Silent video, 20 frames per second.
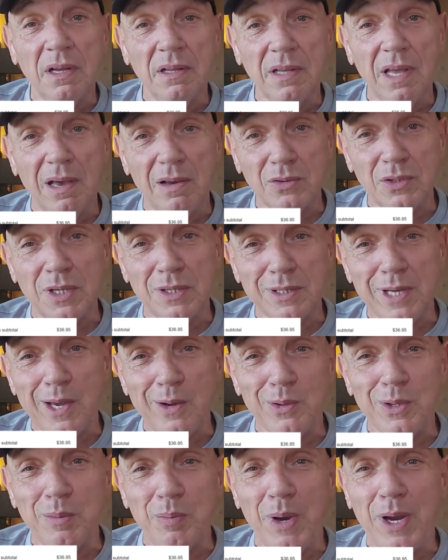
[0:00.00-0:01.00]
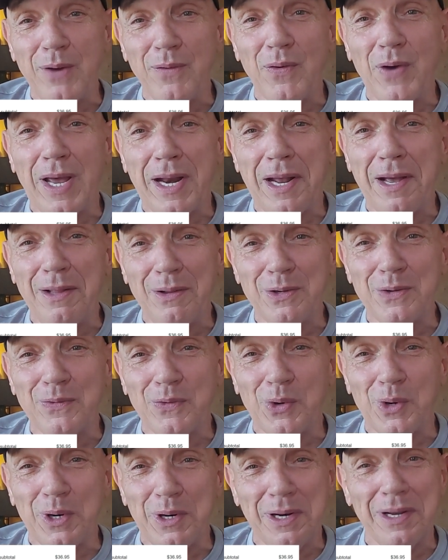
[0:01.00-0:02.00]
Now, since I only paid $5
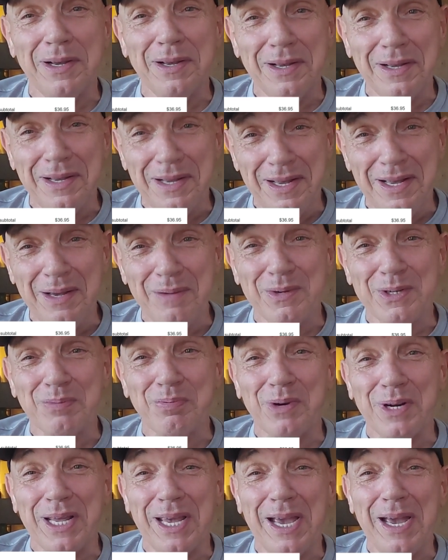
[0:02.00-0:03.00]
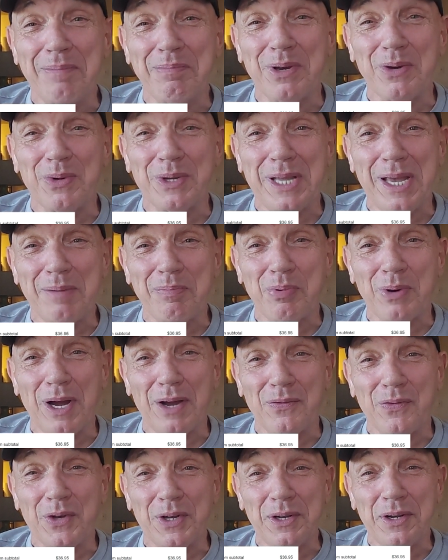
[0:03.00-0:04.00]
for it, I was pretty happy with that
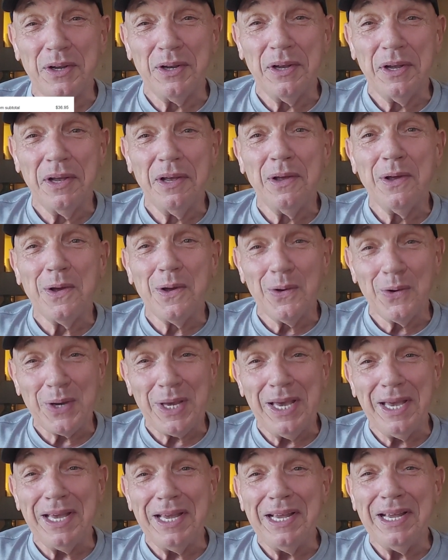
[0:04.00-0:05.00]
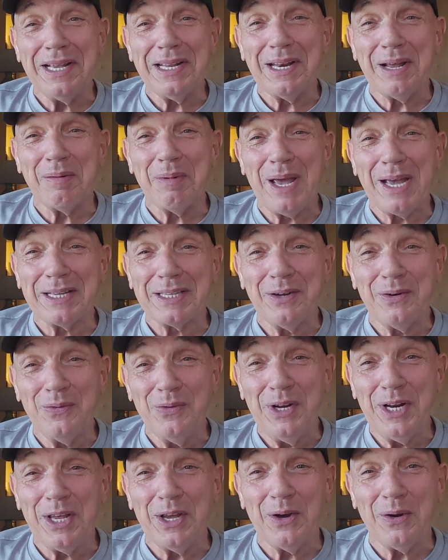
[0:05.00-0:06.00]
profit. Okay, now back to the
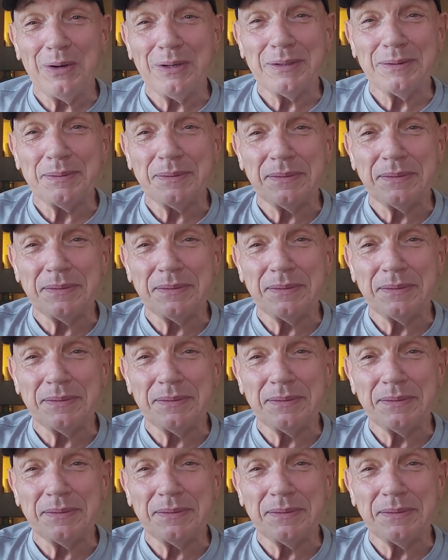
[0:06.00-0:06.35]
video.